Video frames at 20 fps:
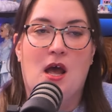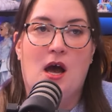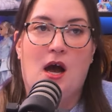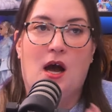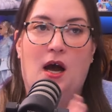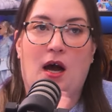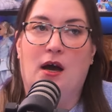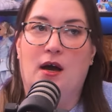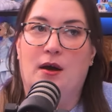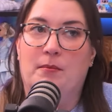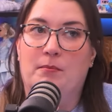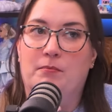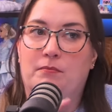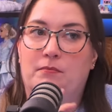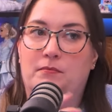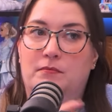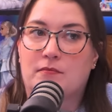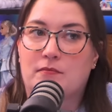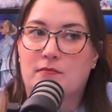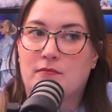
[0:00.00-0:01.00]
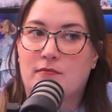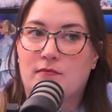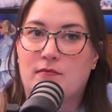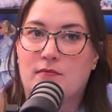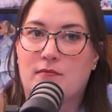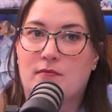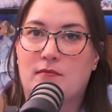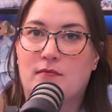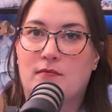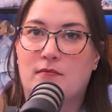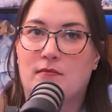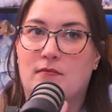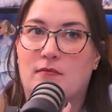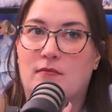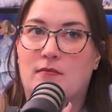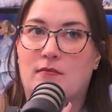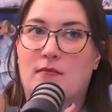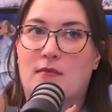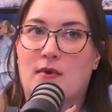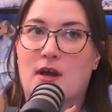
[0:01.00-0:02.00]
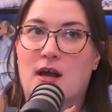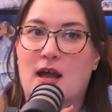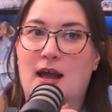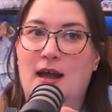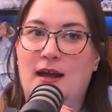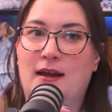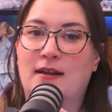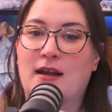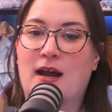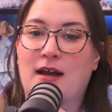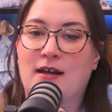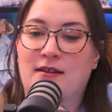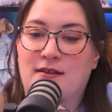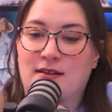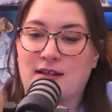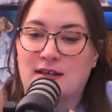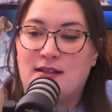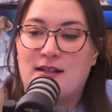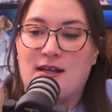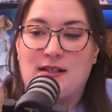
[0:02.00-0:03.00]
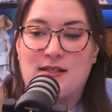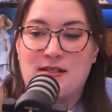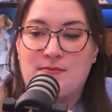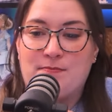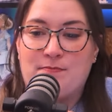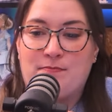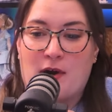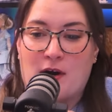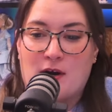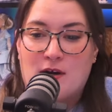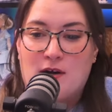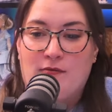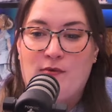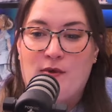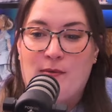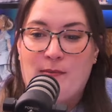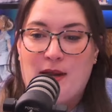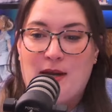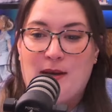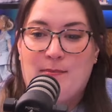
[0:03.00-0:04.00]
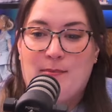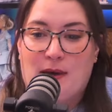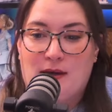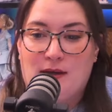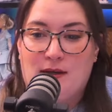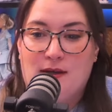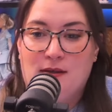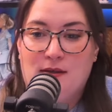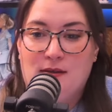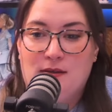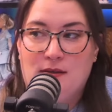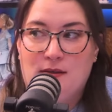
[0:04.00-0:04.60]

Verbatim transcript: um... And I think that's part of what made it better.